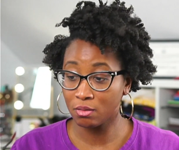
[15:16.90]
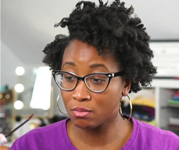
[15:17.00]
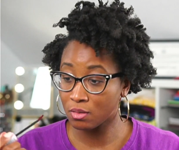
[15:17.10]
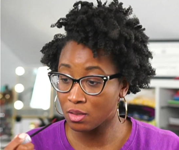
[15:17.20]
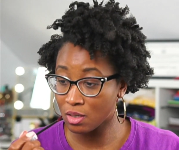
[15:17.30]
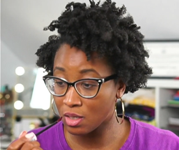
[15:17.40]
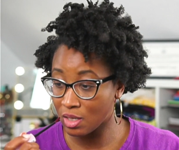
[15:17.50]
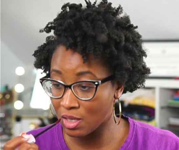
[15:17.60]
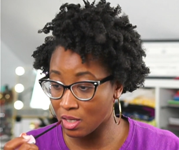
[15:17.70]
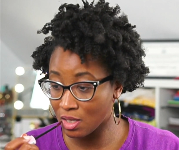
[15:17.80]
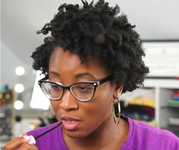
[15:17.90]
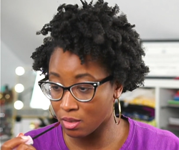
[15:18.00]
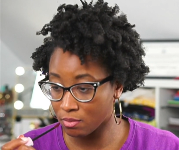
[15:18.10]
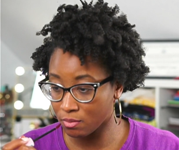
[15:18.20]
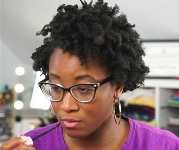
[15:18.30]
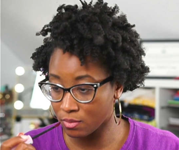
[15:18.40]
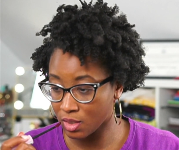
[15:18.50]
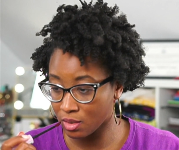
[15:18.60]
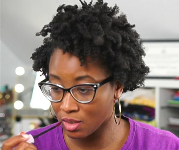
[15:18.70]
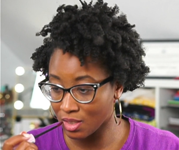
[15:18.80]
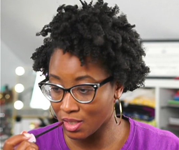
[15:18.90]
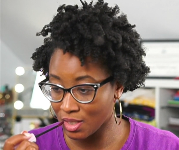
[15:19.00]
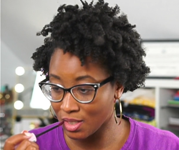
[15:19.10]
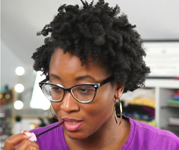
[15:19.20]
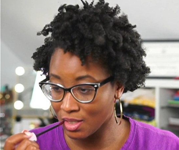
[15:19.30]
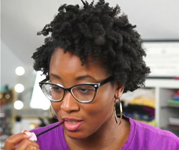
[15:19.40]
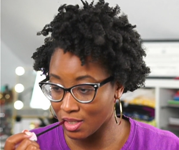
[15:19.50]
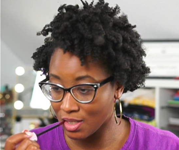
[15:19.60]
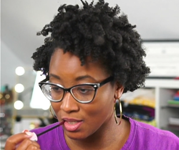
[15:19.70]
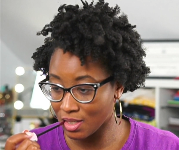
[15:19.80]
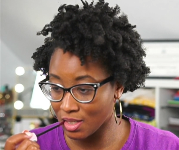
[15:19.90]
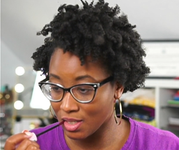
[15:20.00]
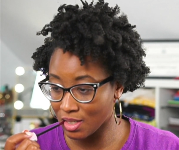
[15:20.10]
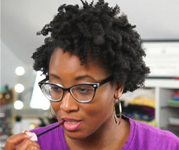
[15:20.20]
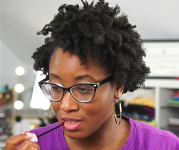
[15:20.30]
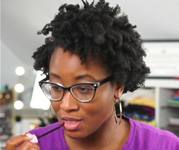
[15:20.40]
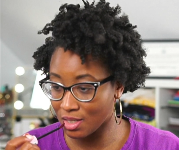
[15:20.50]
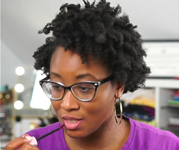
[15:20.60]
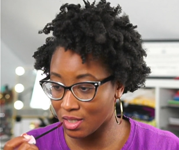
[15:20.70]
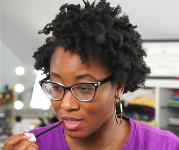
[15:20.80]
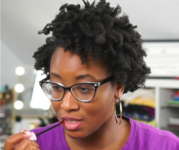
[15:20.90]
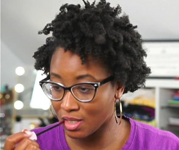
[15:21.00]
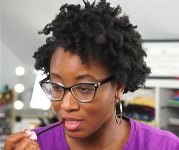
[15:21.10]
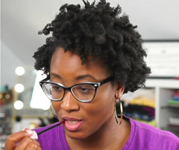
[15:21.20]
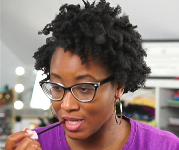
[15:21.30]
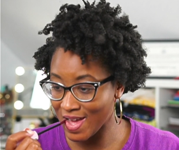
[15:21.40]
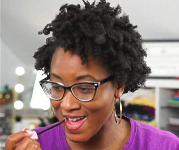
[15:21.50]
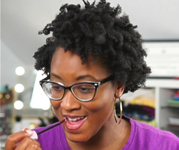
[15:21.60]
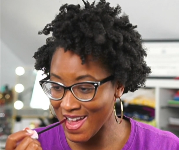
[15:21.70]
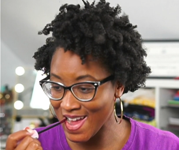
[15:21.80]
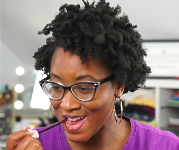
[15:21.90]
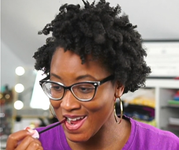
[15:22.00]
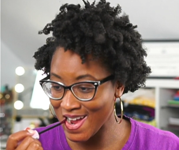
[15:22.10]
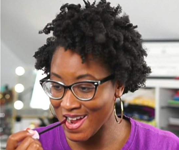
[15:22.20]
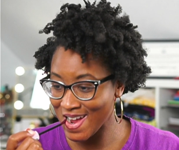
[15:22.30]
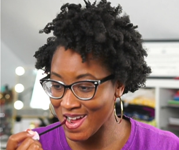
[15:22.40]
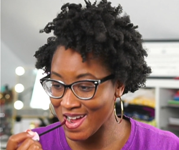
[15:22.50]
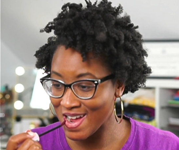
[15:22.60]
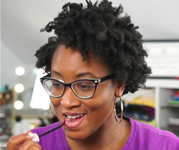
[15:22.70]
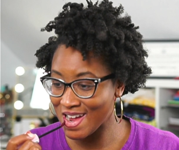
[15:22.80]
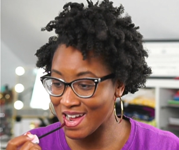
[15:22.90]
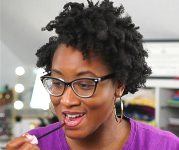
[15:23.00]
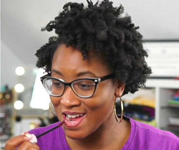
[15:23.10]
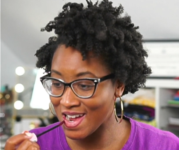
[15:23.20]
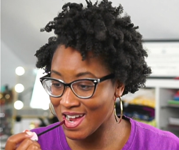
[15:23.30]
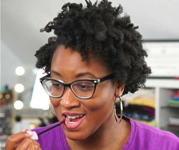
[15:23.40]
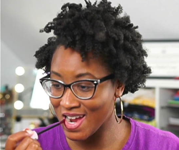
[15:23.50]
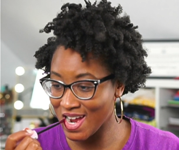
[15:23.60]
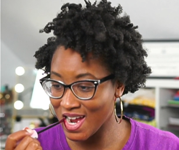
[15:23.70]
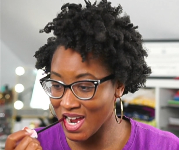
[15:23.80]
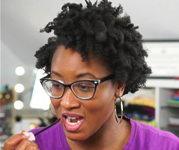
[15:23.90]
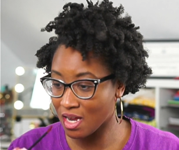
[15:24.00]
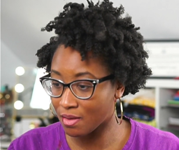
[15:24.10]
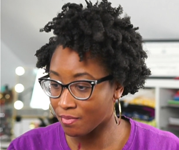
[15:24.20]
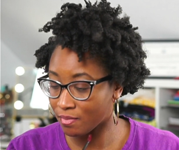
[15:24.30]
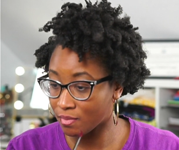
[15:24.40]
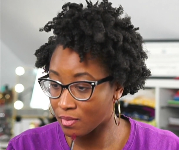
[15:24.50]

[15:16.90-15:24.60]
No one is speaking in this clip.